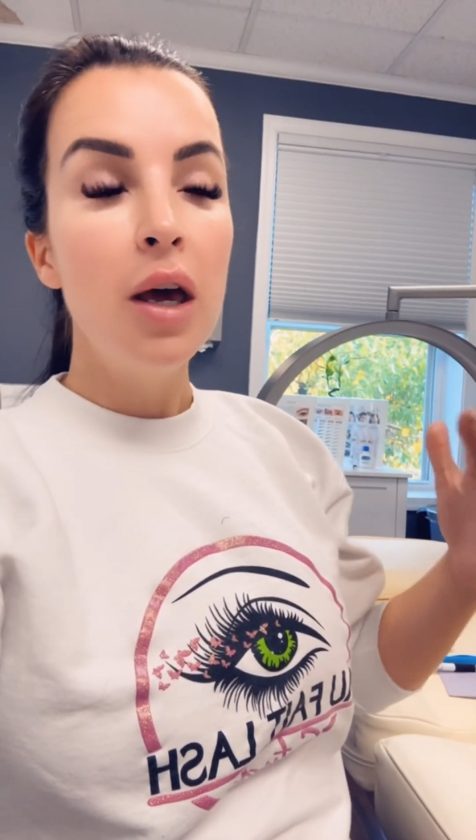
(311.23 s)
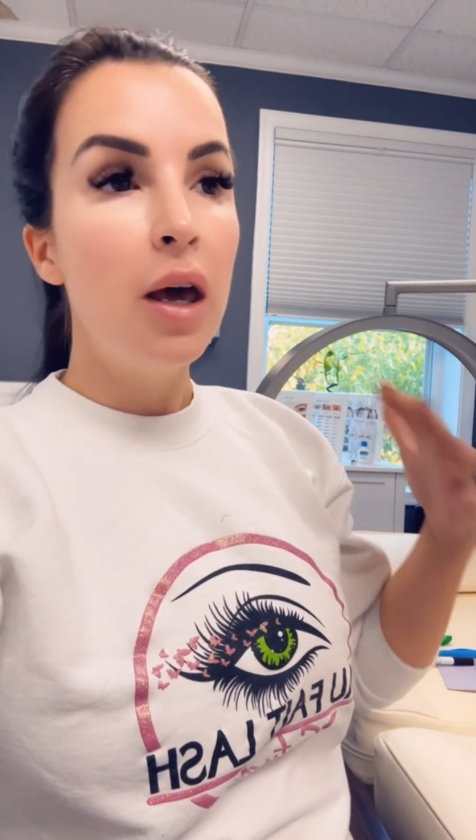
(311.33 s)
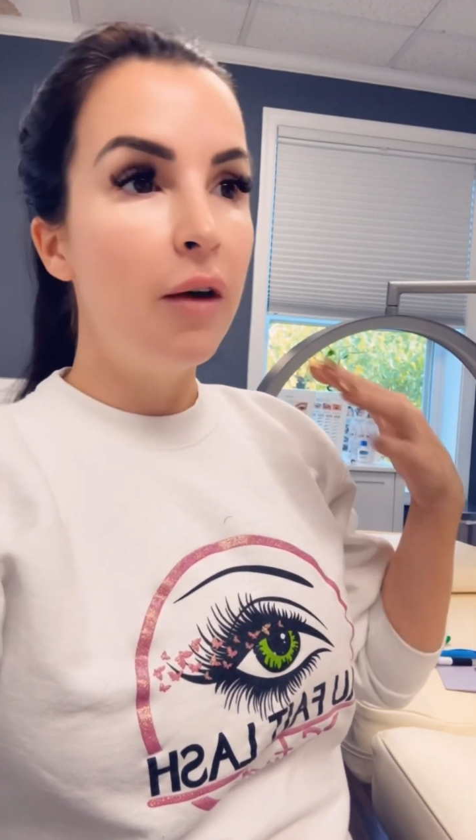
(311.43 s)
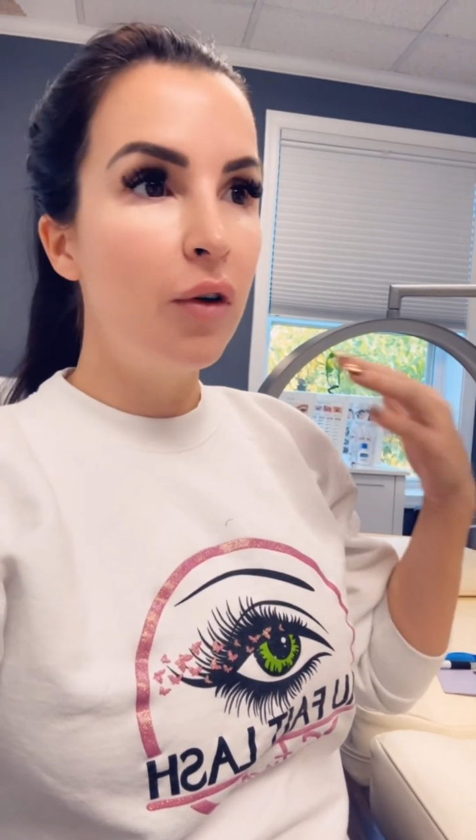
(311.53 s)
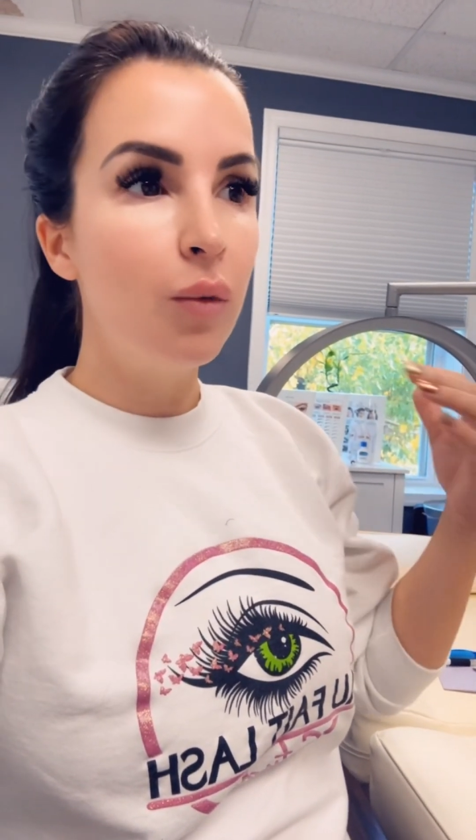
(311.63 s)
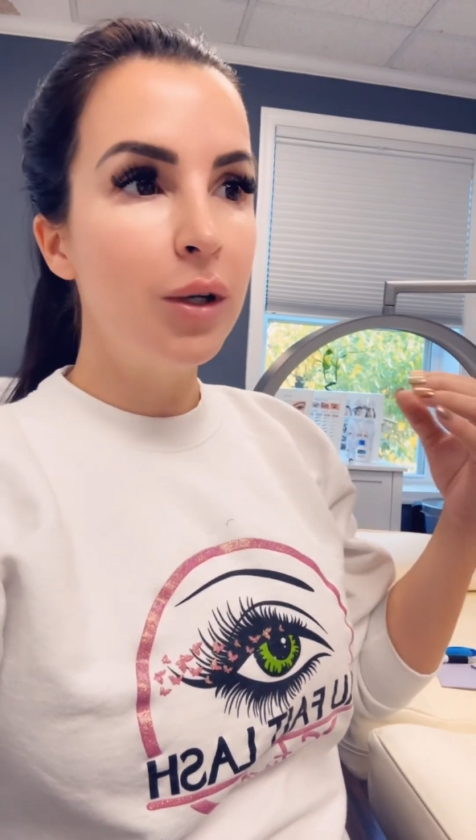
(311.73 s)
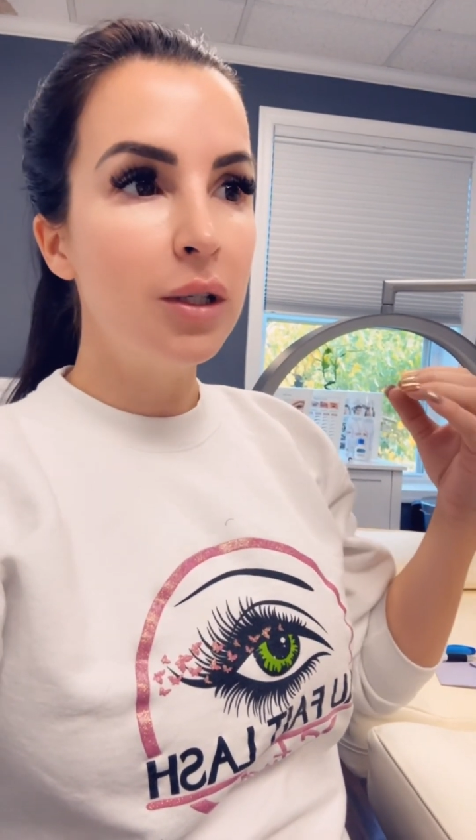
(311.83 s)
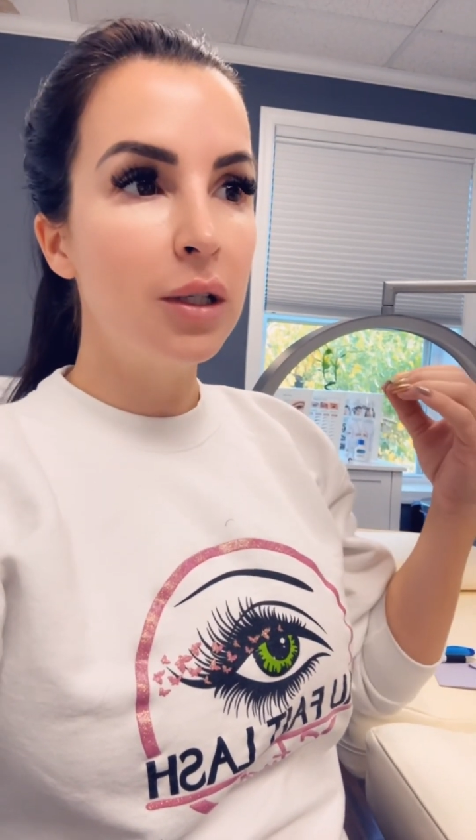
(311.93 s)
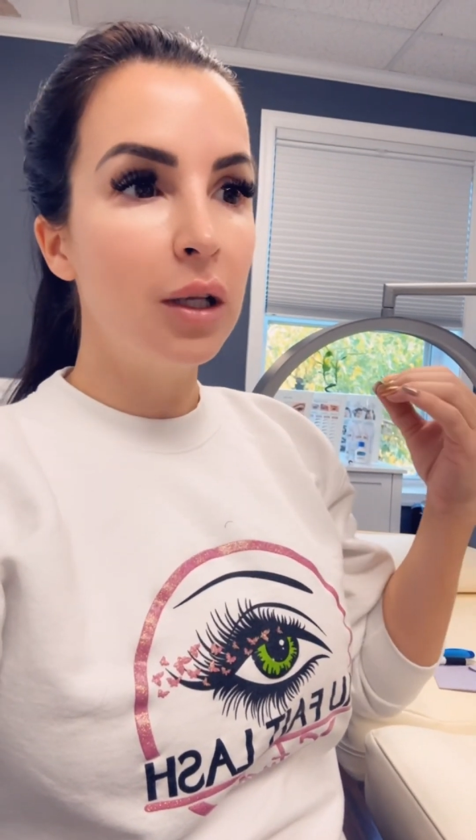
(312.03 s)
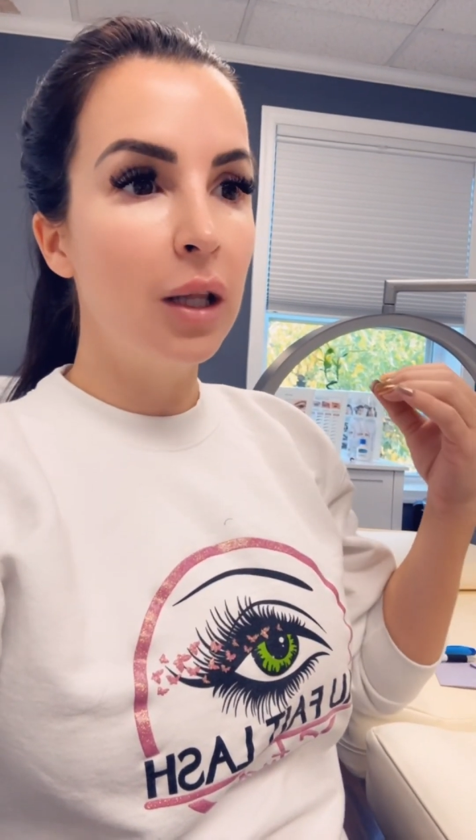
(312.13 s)

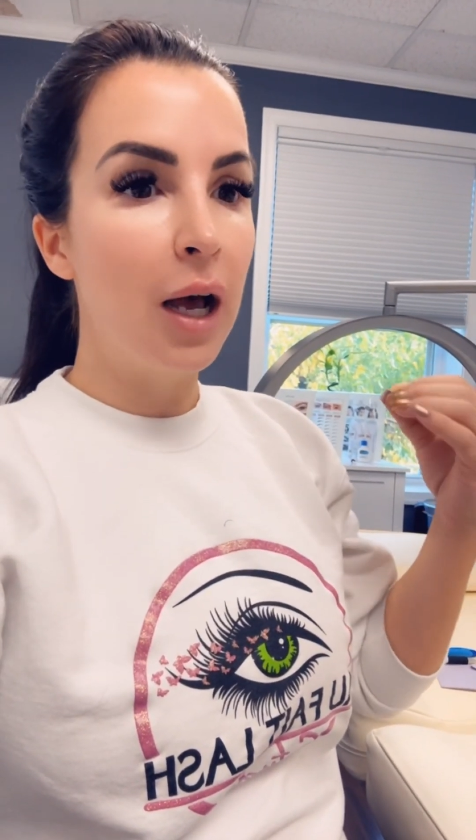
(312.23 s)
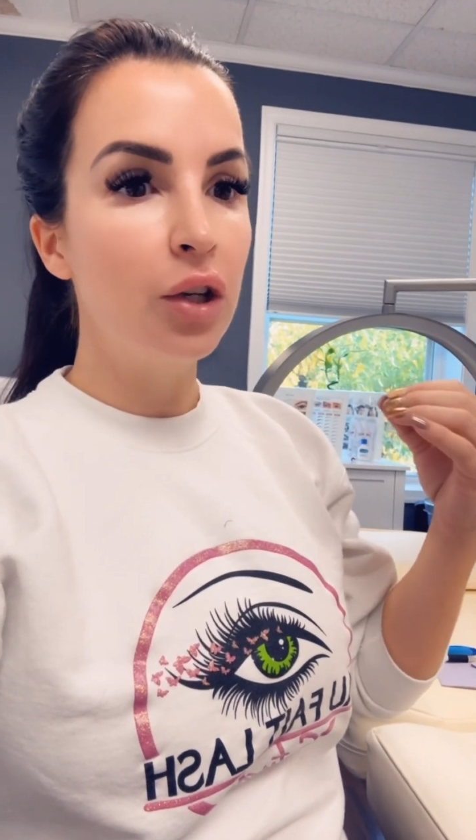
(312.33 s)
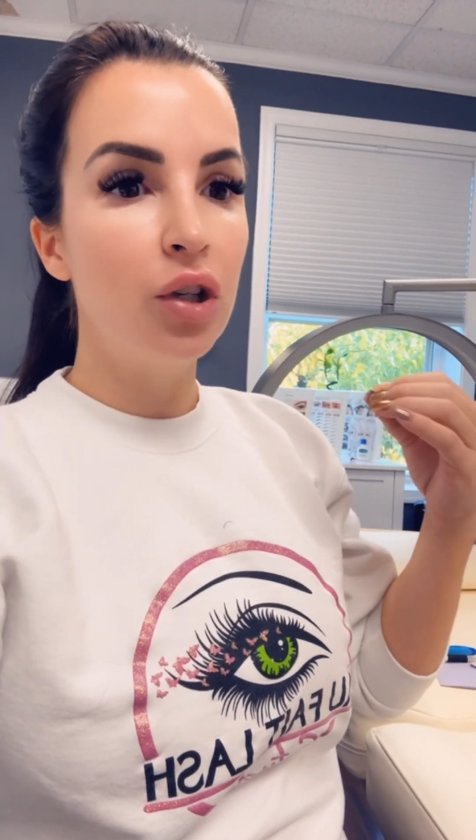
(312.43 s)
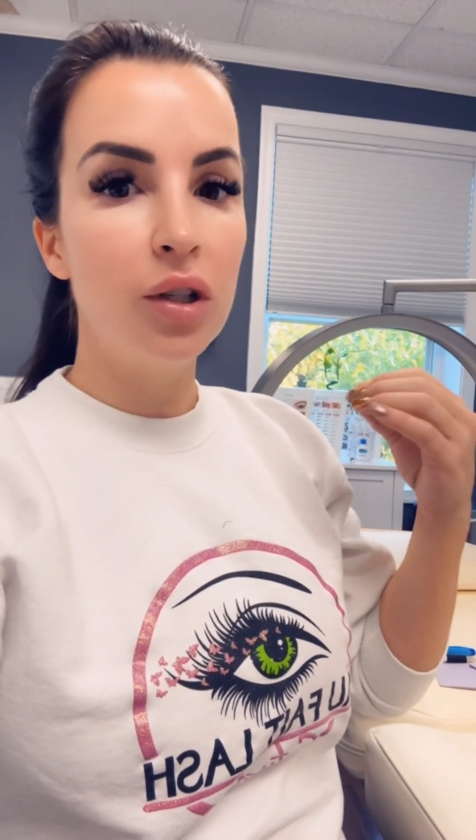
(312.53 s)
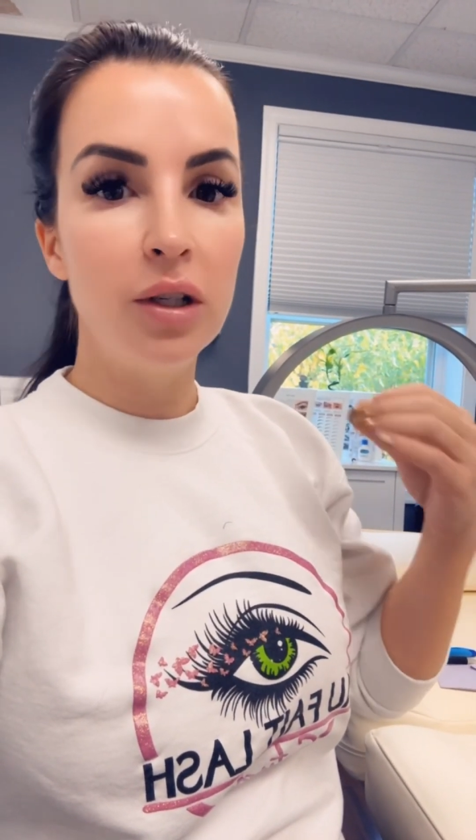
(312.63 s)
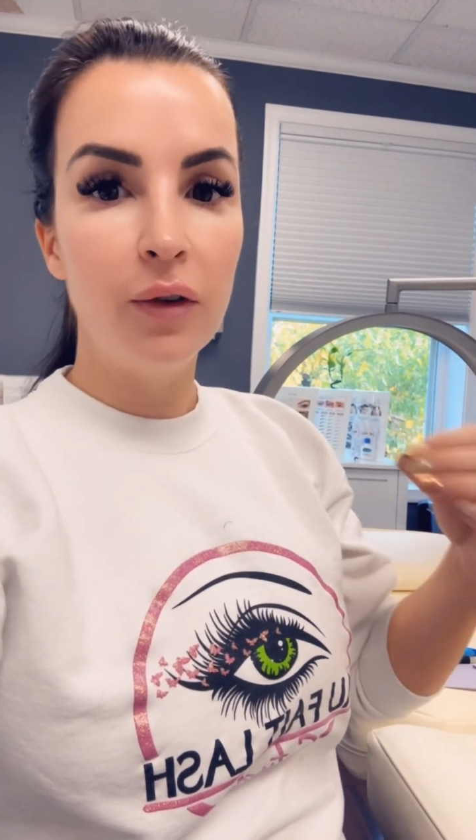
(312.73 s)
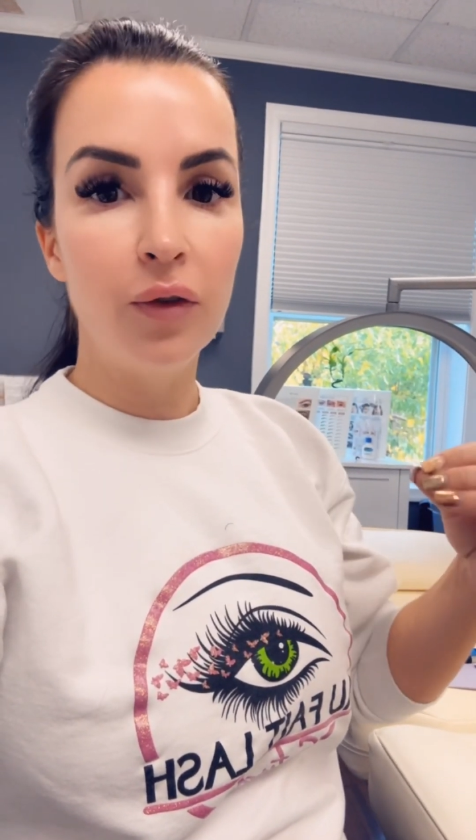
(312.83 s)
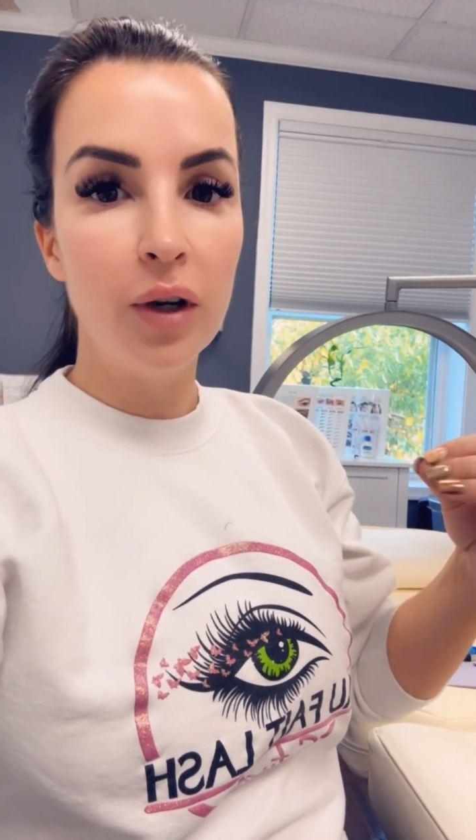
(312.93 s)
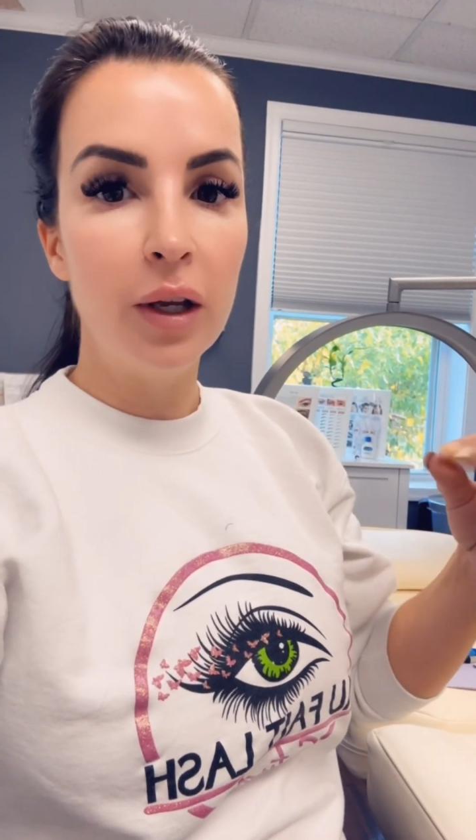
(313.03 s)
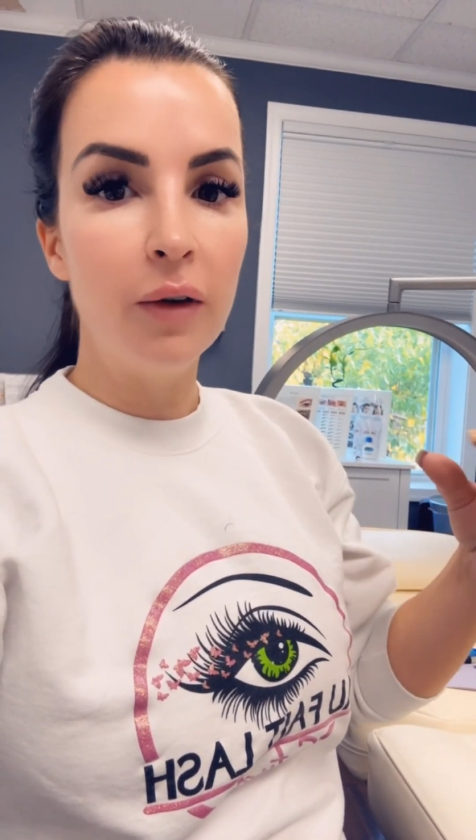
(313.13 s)
everyone's lashes are different.